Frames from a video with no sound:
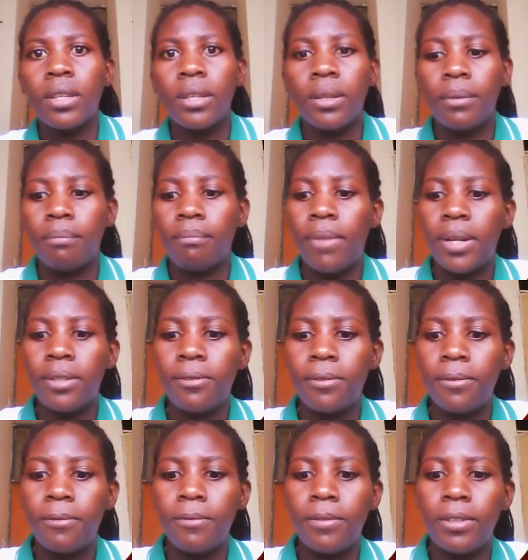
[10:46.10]
But
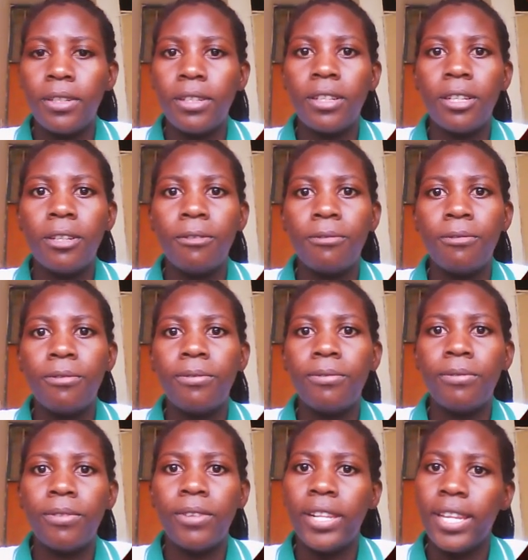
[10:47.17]
if
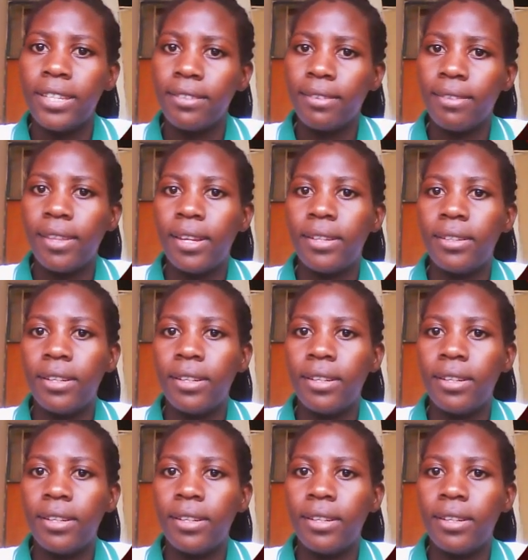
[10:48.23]
less than